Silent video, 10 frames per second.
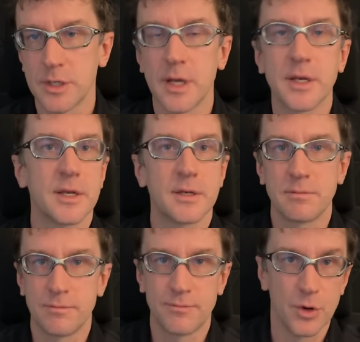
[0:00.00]
They need
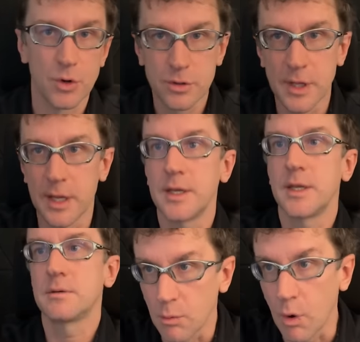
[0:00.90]
food. They
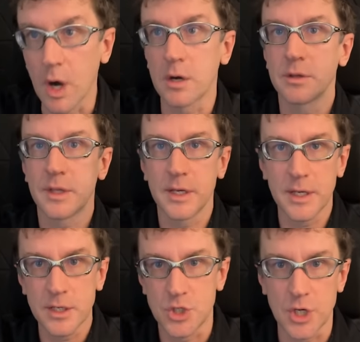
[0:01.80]
need water. They
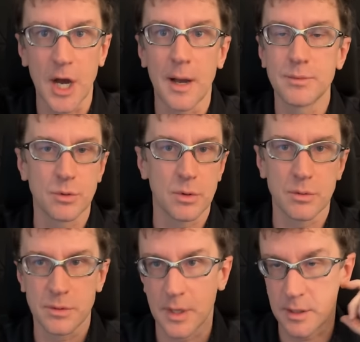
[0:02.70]
need jobs, or
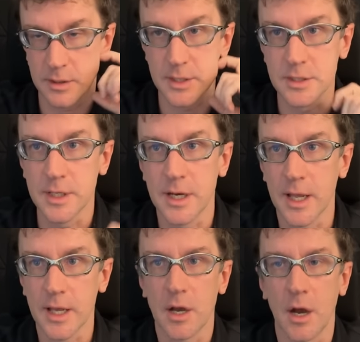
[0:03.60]
they at least need an
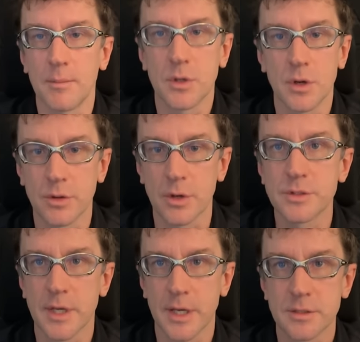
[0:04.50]
income, you know, those
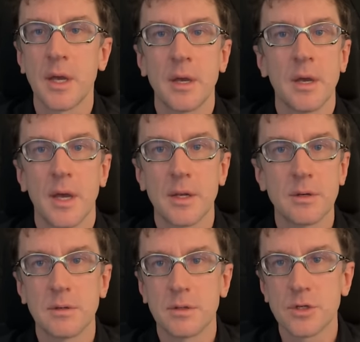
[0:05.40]
things. And
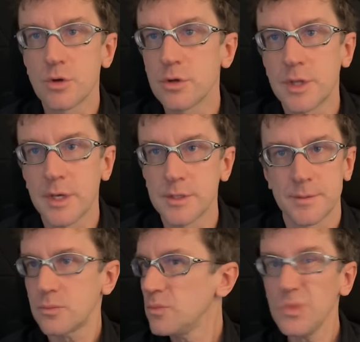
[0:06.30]
the truth is,
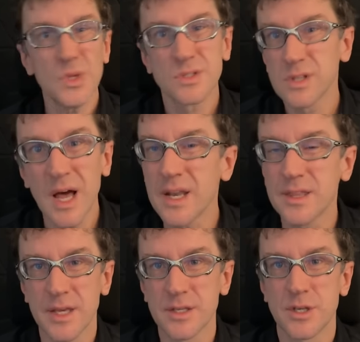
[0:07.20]
there's a lot of
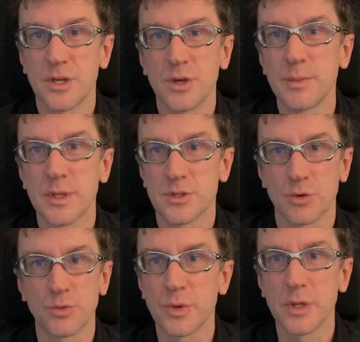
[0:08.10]
things humans are
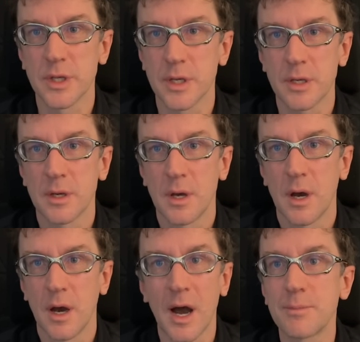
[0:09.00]
really
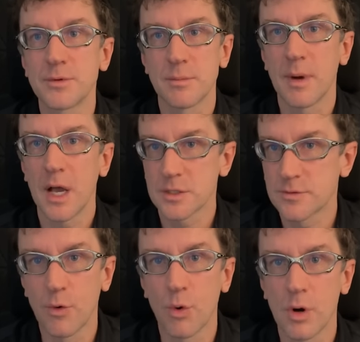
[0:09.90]
optimized
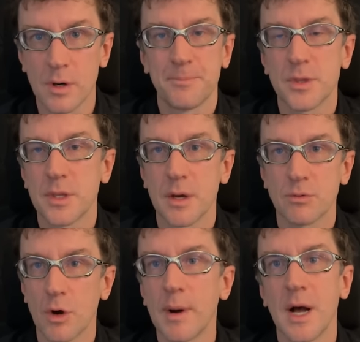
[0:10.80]
for that
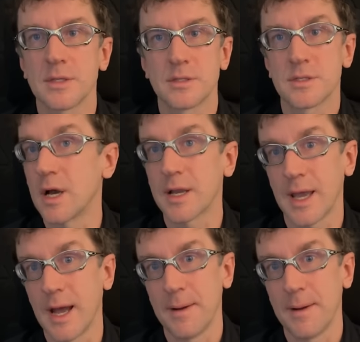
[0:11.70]
robots suck at.